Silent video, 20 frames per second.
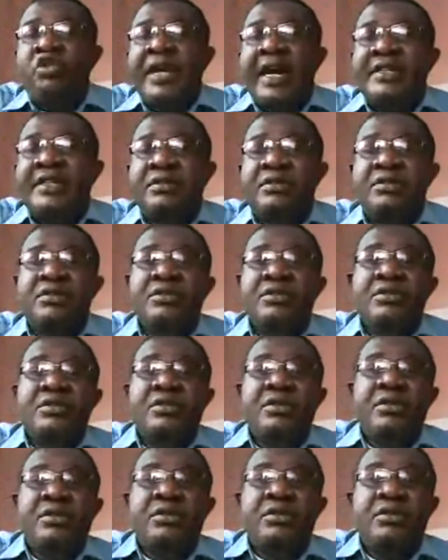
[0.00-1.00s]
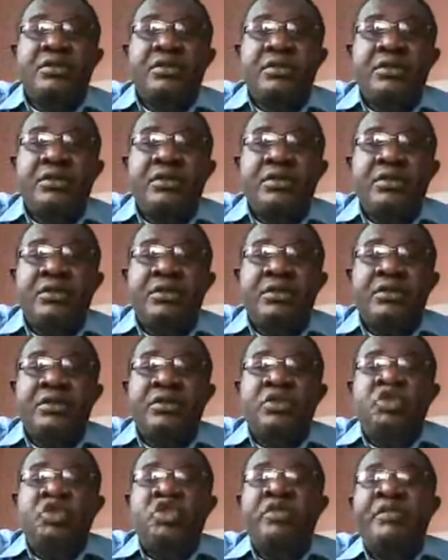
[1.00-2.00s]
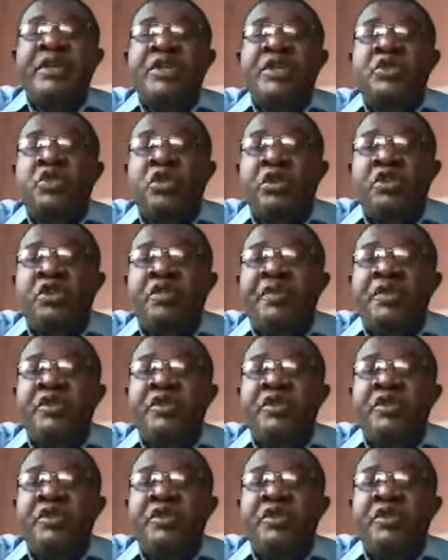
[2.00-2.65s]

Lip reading: As you will be told, you'll be notified that